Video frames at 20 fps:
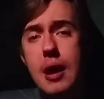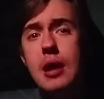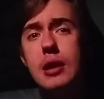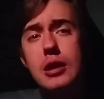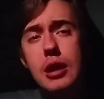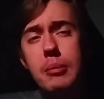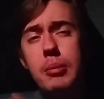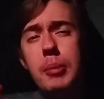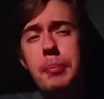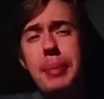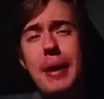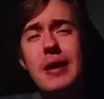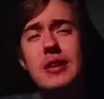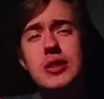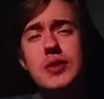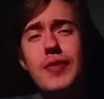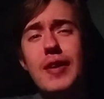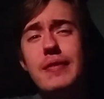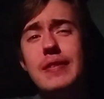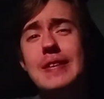Camembert
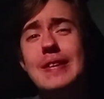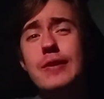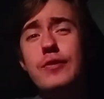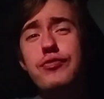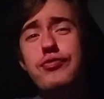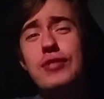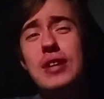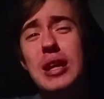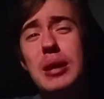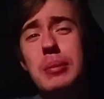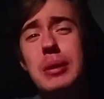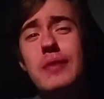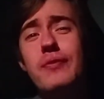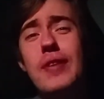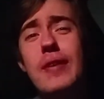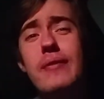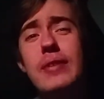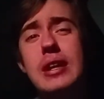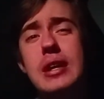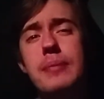is a very creamy,
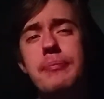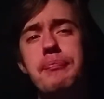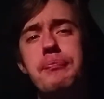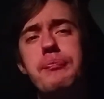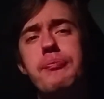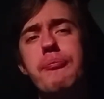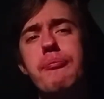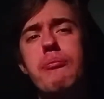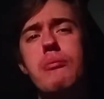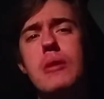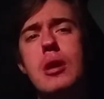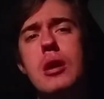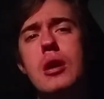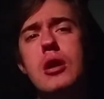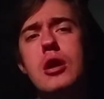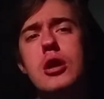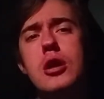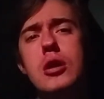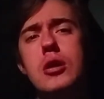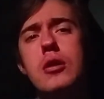very
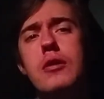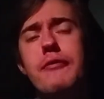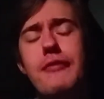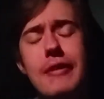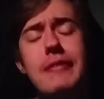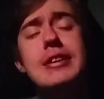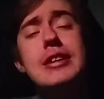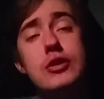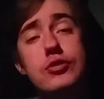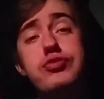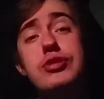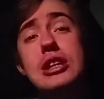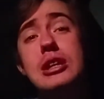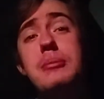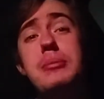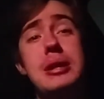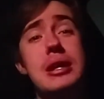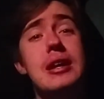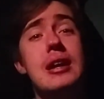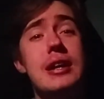
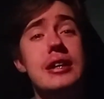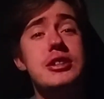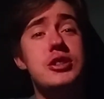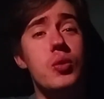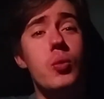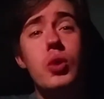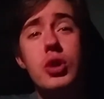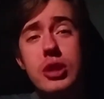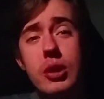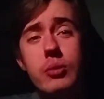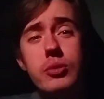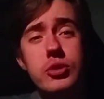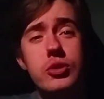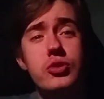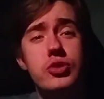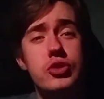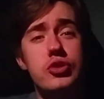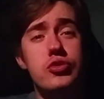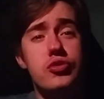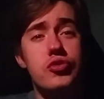creamy is the word I would
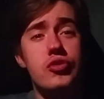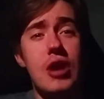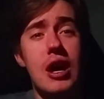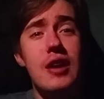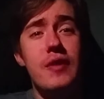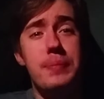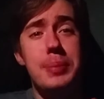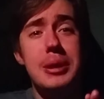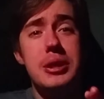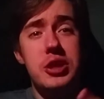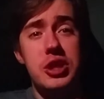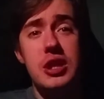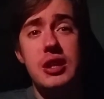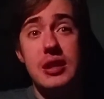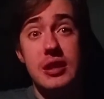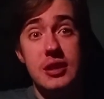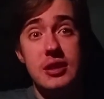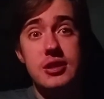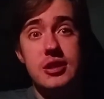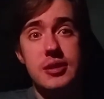use to describe it,
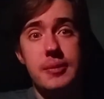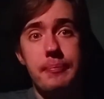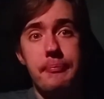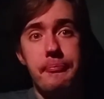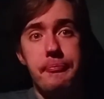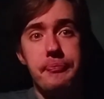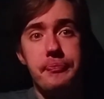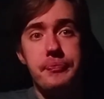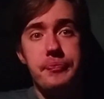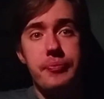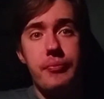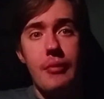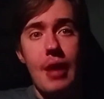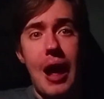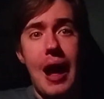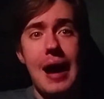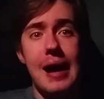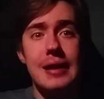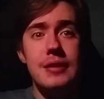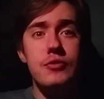cheese.
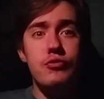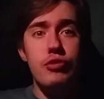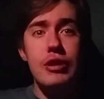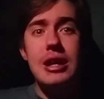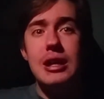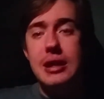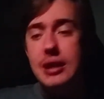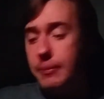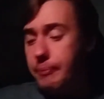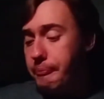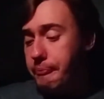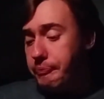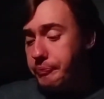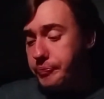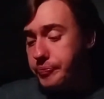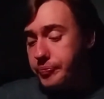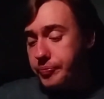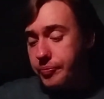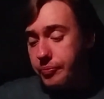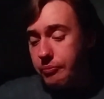And really,
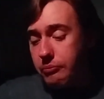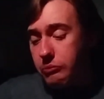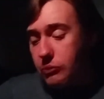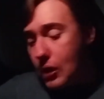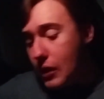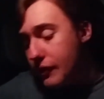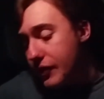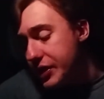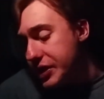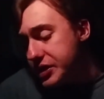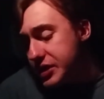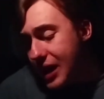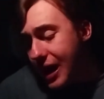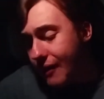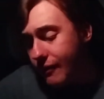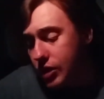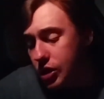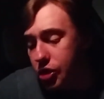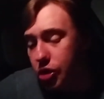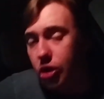these
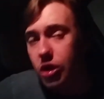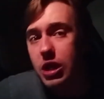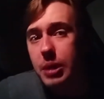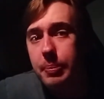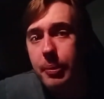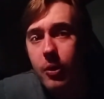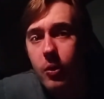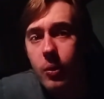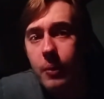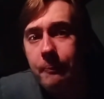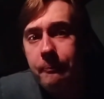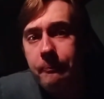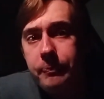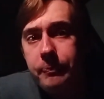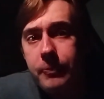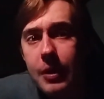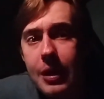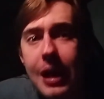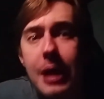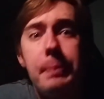are enjoyable.
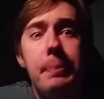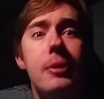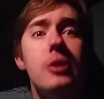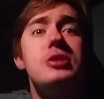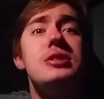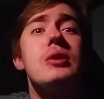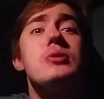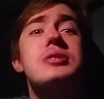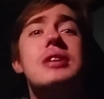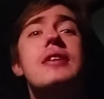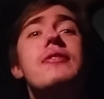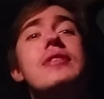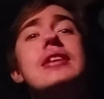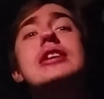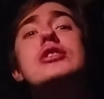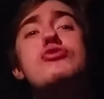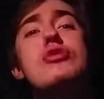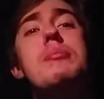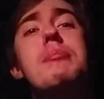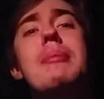Like, first I'll say
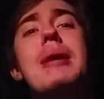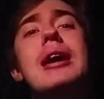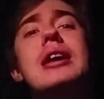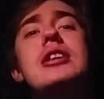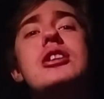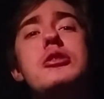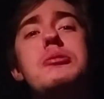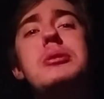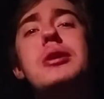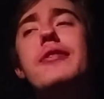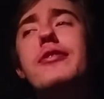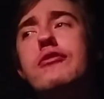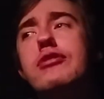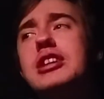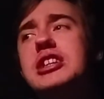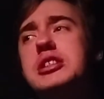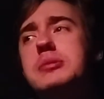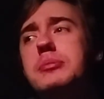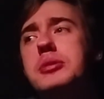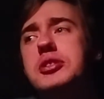these remind me of
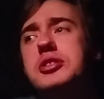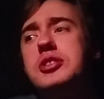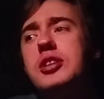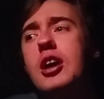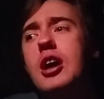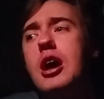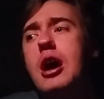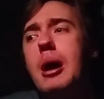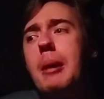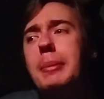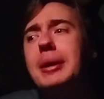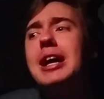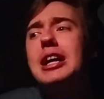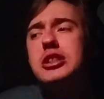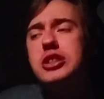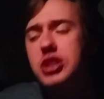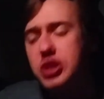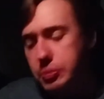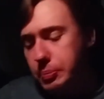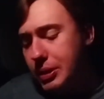Christmas, but
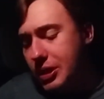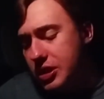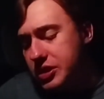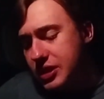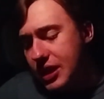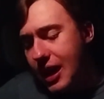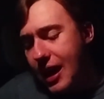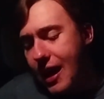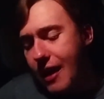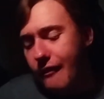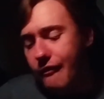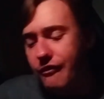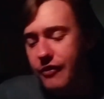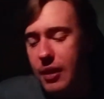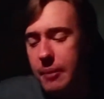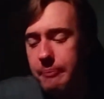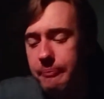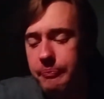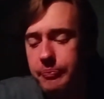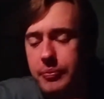that's just because I have
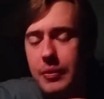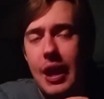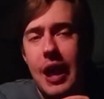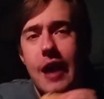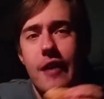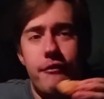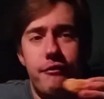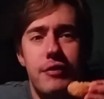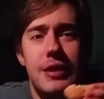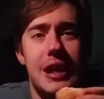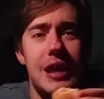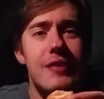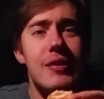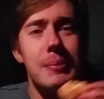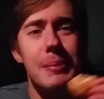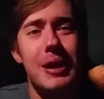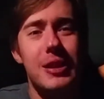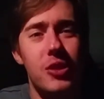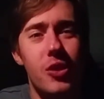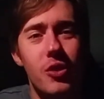them every year at
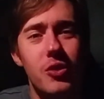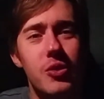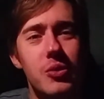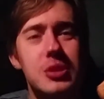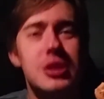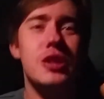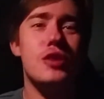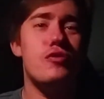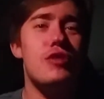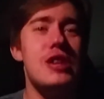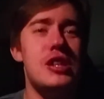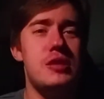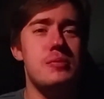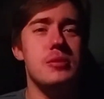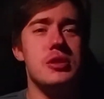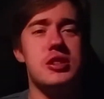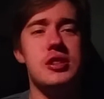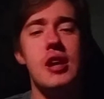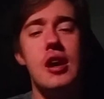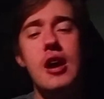McDonald's at
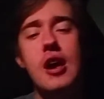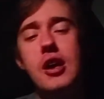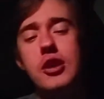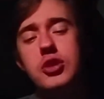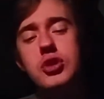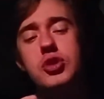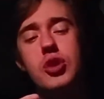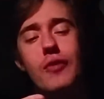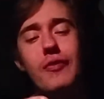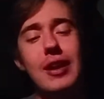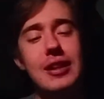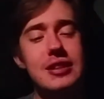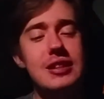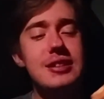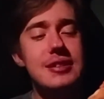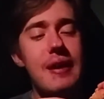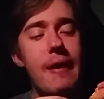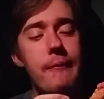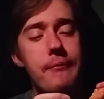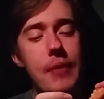Christmas. So sort of like,
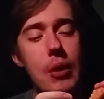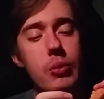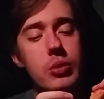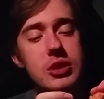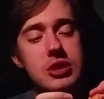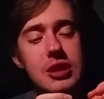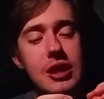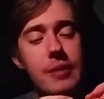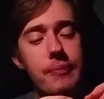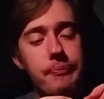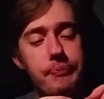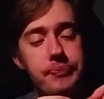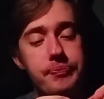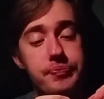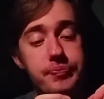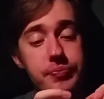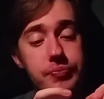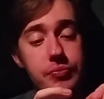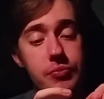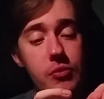these aren't, I wouldn't say
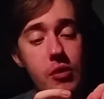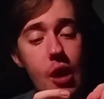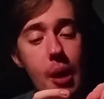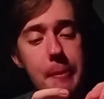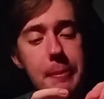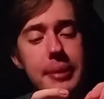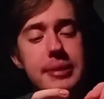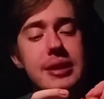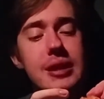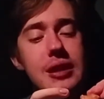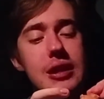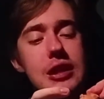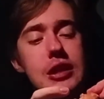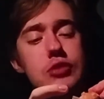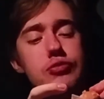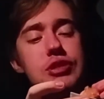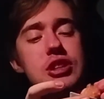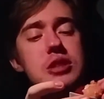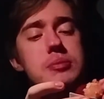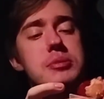particularly
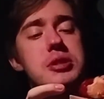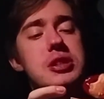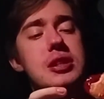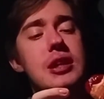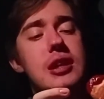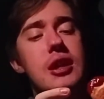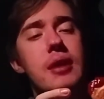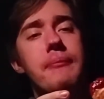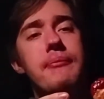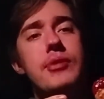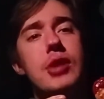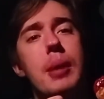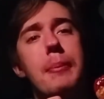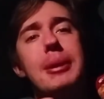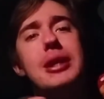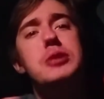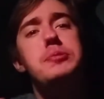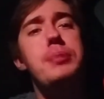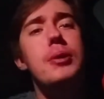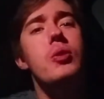Christmassy,
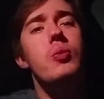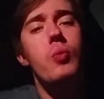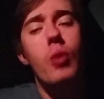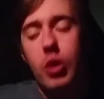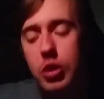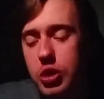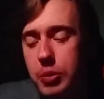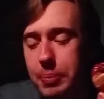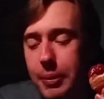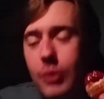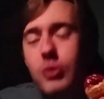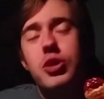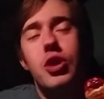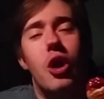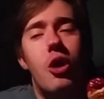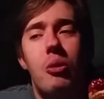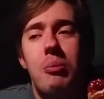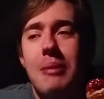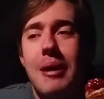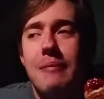but it's what you build your
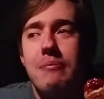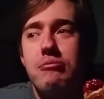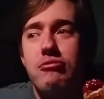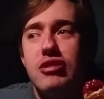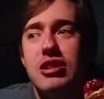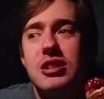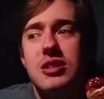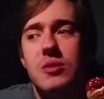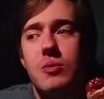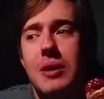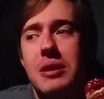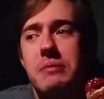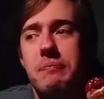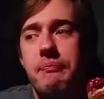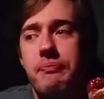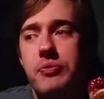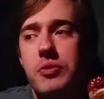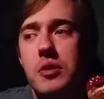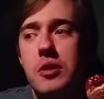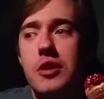own memories, and when
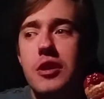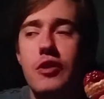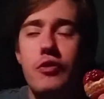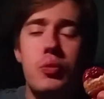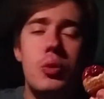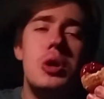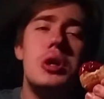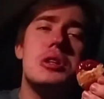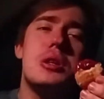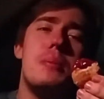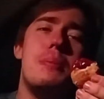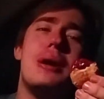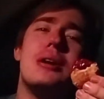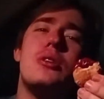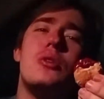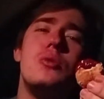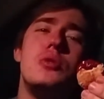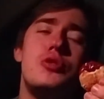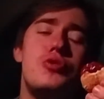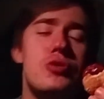you've worked at
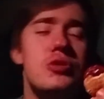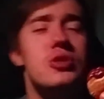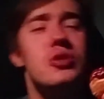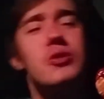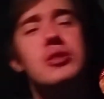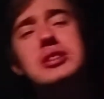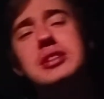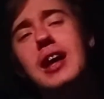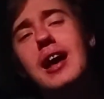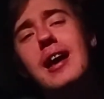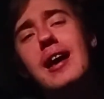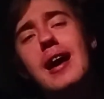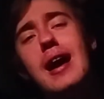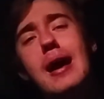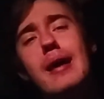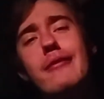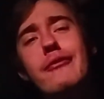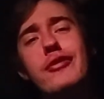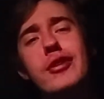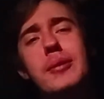McDonald's for as long as I
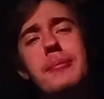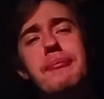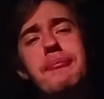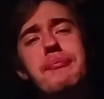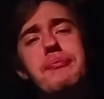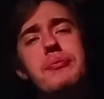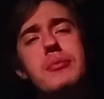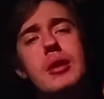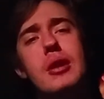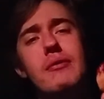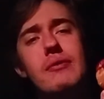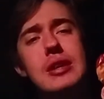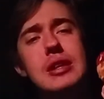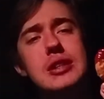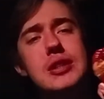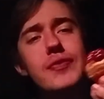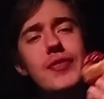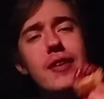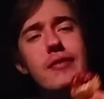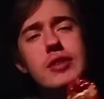have, these
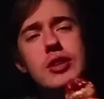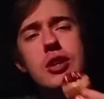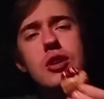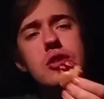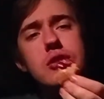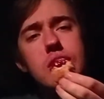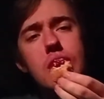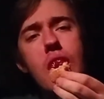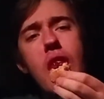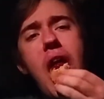are very good.